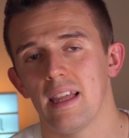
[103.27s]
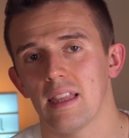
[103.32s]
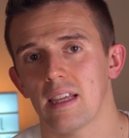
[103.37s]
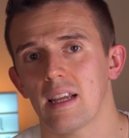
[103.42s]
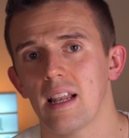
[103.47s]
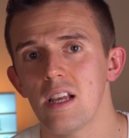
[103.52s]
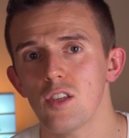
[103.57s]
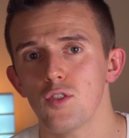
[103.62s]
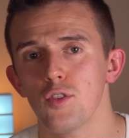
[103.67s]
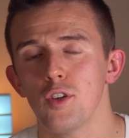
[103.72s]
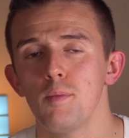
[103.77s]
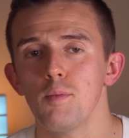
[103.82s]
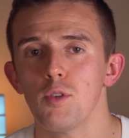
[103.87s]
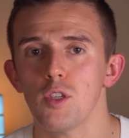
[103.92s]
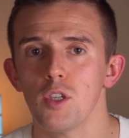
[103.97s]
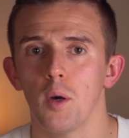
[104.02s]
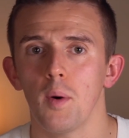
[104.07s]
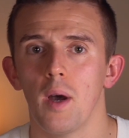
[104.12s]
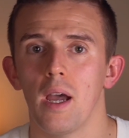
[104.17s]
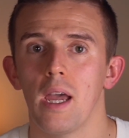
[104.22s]
in the classroom,
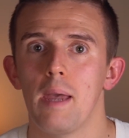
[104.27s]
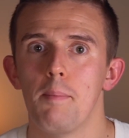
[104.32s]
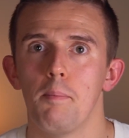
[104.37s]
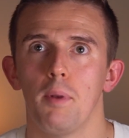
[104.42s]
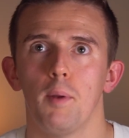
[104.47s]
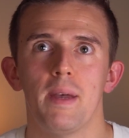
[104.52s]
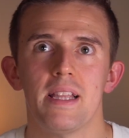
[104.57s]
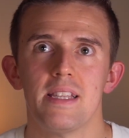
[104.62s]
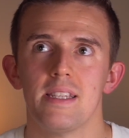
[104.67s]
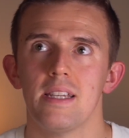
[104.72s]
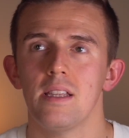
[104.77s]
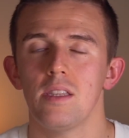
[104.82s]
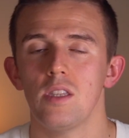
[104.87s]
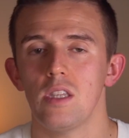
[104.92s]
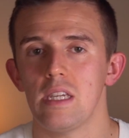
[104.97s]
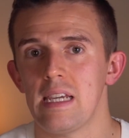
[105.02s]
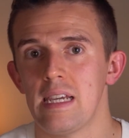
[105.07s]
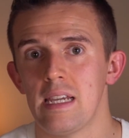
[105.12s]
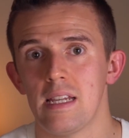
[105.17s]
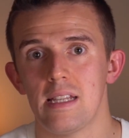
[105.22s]
so I implemented
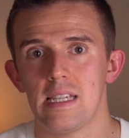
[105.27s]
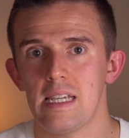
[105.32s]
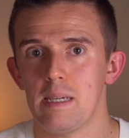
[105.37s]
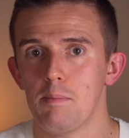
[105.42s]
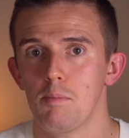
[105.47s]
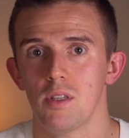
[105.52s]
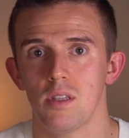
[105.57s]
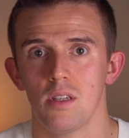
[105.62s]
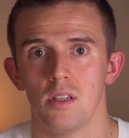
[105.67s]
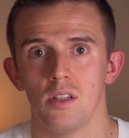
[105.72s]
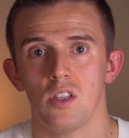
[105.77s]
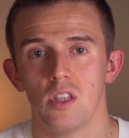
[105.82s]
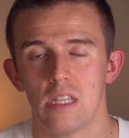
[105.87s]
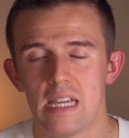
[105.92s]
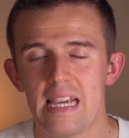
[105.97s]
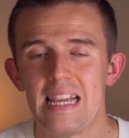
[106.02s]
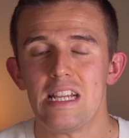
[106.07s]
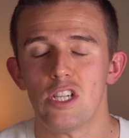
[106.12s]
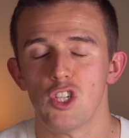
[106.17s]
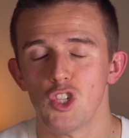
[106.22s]
the
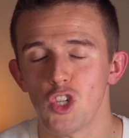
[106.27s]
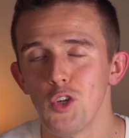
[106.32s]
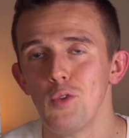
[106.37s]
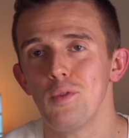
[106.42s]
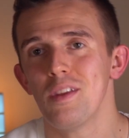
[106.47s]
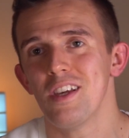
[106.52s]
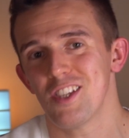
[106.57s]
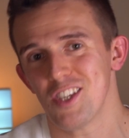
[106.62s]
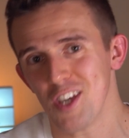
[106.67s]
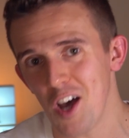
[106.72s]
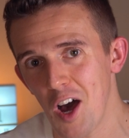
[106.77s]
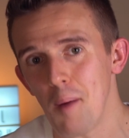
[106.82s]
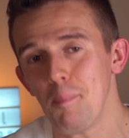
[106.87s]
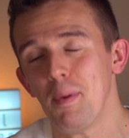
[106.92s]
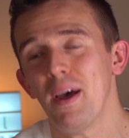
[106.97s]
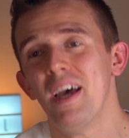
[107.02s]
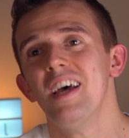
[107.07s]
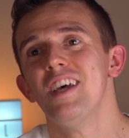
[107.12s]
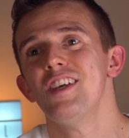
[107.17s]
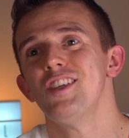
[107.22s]
teach to the
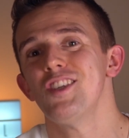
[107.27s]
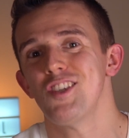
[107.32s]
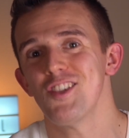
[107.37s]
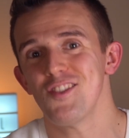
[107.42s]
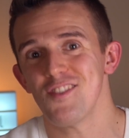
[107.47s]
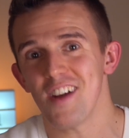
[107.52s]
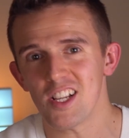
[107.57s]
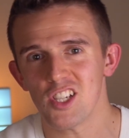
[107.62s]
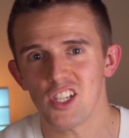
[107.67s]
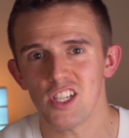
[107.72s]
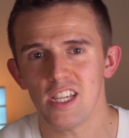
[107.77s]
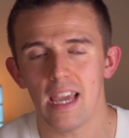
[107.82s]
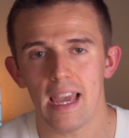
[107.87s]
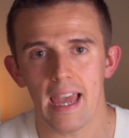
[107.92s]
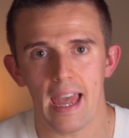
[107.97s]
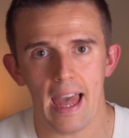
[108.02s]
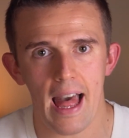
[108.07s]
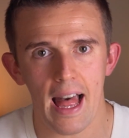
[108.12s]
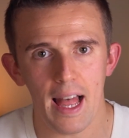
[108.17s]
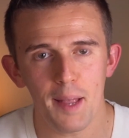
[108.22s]
top strategy.
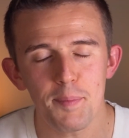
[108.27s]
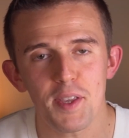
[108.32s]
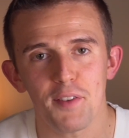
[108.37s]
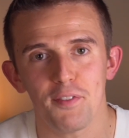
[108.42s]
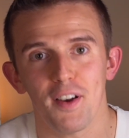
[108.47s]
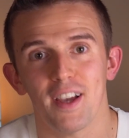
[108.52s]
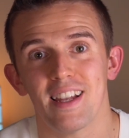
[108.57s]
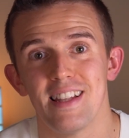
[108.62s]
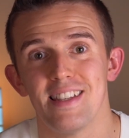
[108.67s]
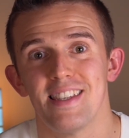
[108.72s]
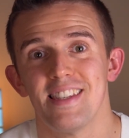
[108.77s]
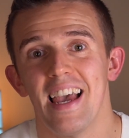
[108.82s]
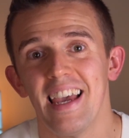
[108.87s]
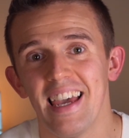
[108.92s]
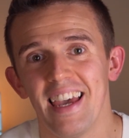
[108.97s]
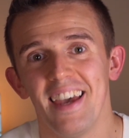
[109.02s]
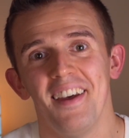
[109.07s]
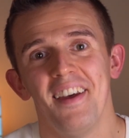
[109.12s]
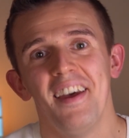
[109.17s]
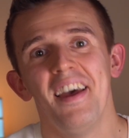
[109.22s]
It helps if I can say
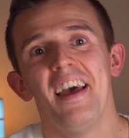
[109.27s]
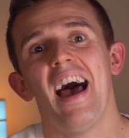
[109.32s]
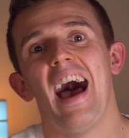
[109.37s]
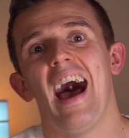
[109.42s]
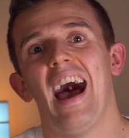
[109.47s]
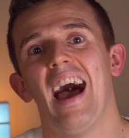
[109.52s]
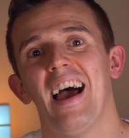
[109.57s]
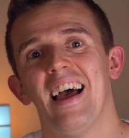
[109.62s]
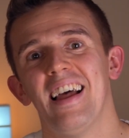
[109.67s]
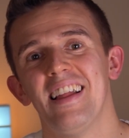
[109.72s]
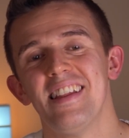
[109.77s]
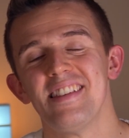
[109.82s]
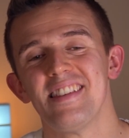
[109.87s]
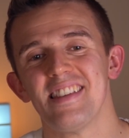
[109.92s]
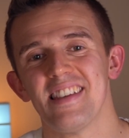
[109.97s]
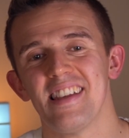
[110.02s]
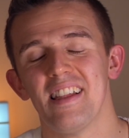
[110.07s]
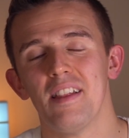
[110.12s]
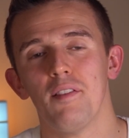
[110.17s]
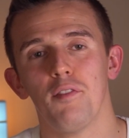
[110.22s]
it. And
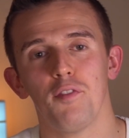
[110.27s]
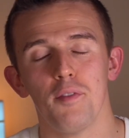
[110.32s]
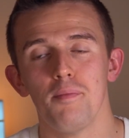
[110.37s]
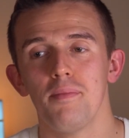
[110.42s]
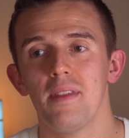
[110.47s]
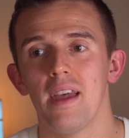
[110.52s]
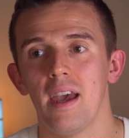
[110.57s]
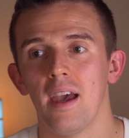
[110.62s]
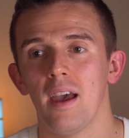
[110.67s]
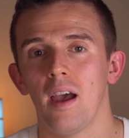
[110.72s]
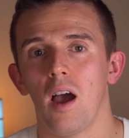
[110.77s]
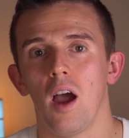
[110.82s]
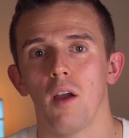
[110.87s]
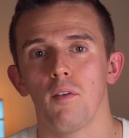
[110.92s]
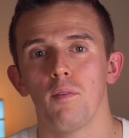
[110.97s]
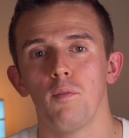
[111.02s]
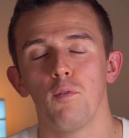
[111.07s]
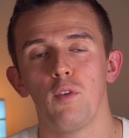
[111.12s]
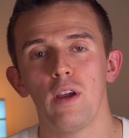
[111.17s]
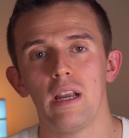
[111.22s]
from there, I
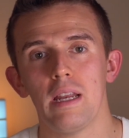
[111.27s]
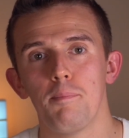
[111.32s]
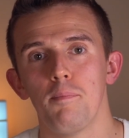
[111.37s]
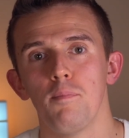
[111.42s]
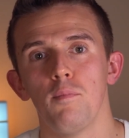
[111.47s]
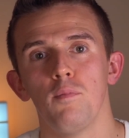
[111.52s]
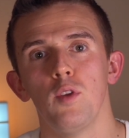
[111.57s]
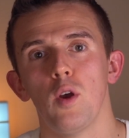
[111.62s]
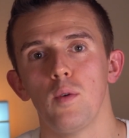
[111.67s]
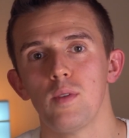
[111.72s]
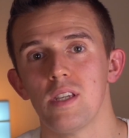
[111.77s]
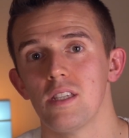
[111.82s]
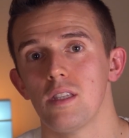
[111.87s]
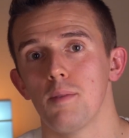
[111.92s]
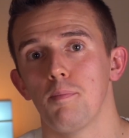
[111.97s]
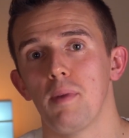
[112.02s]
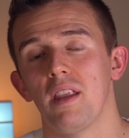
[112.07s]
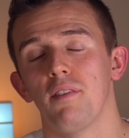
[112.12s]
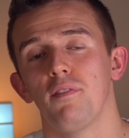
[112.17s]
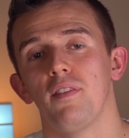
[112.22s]
really noticed
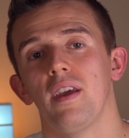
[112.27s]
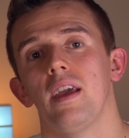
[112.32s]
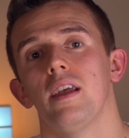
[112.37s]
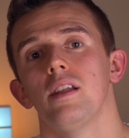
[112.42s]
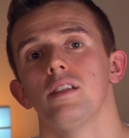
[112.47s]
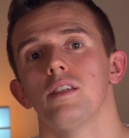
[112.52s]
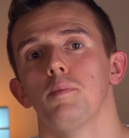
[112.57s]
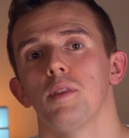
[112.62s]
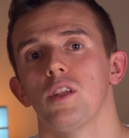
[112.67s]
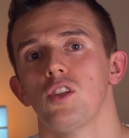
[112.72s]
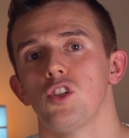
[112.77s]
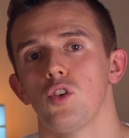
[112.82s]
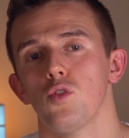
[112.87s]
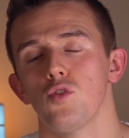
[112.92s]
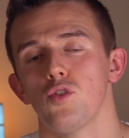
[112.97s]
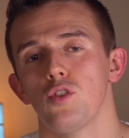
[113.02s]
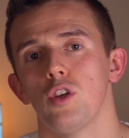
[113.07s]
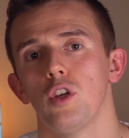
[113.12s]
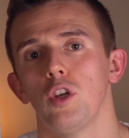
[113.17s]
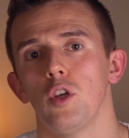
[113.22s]
the benefit in some of the
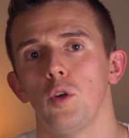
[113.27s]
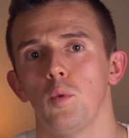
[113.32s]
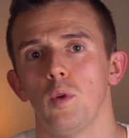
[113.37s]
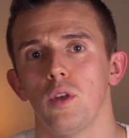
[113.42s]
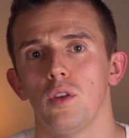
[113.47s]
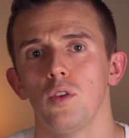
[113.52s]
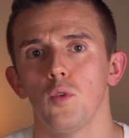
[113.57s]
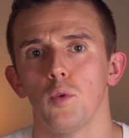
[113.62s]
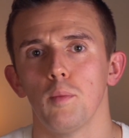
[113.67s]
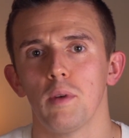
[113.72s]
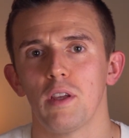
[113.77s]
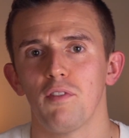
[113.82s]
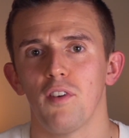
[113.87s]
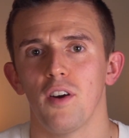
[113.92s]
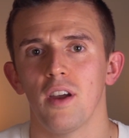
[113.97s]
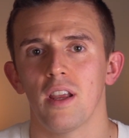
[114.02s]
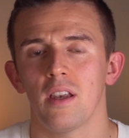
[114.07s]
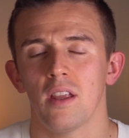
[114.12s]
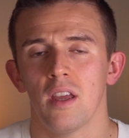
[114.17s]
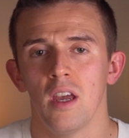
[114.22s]
children who would normally
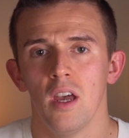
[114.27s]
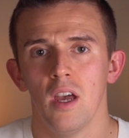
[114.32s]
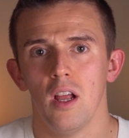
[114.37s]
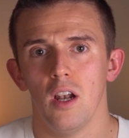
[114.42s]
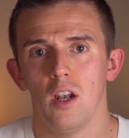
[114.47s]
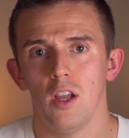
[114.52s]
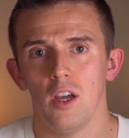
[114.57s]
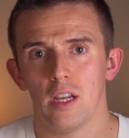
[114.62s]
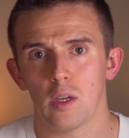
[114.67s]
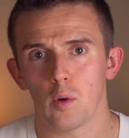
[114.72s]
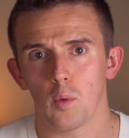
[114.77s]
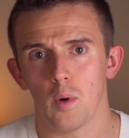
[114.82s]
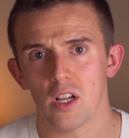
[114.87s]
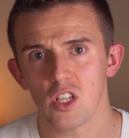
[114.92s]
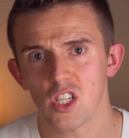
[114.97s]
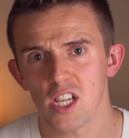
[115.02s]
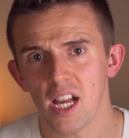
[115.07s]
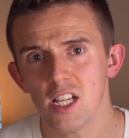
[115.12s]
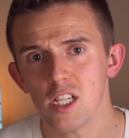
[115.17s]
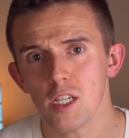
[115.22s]
find learning quite
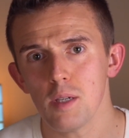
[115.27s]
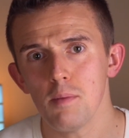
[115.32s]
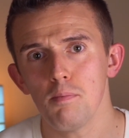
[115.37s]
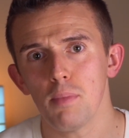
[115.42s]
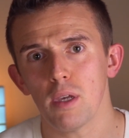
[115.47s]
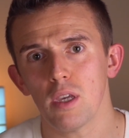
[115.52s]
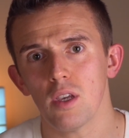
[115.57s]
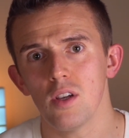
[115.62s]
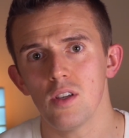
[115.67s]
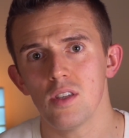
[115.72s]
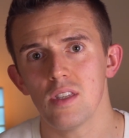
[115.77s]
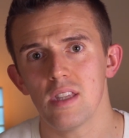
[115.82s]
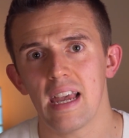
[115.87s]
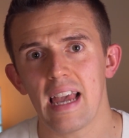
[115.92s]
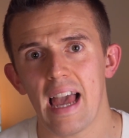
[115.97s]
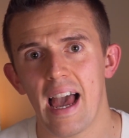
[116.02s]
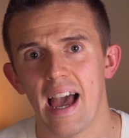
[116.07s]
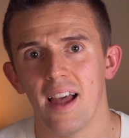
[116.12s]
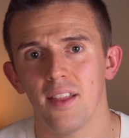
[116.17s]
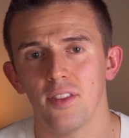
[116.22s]
challenging because they
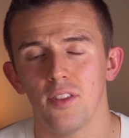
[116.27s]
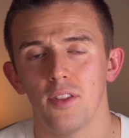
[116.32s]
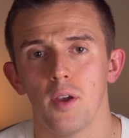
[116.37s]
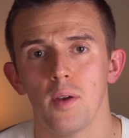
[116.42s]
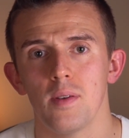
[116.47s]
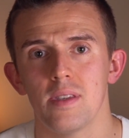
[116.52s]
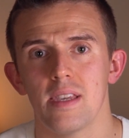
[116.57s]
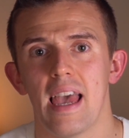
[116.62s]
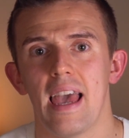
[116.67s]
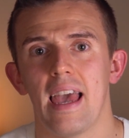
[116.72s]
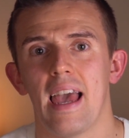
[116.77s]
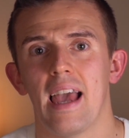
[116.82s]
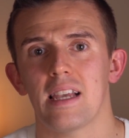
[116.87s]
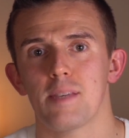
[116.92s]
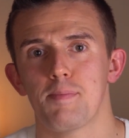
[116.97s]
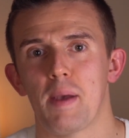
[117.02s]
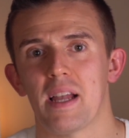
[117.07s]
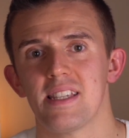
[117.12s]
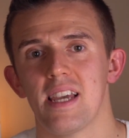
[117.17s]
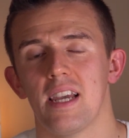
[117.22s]
had those
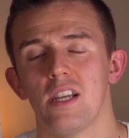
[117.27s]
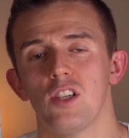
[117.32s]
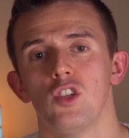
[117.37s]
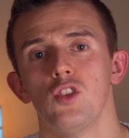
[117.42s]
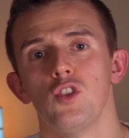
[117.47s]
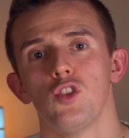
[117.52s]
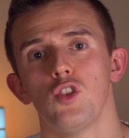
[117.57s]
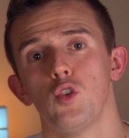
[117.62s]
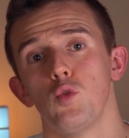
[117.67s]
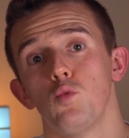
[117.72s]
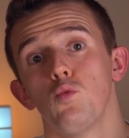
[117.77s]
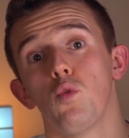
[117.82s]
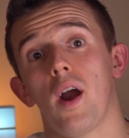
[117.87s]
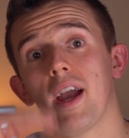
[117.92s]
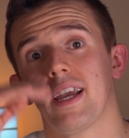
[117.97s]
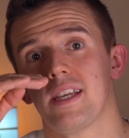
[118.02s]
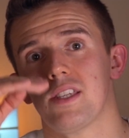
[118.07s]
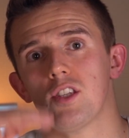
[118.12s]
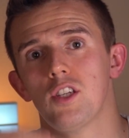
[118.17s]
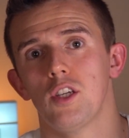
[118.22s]
expectations to
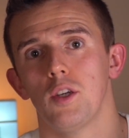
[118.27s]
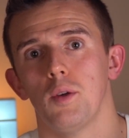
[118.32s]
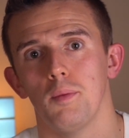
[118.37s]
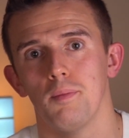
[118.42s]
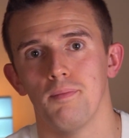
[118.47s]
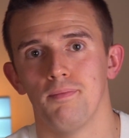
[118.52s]
rise to.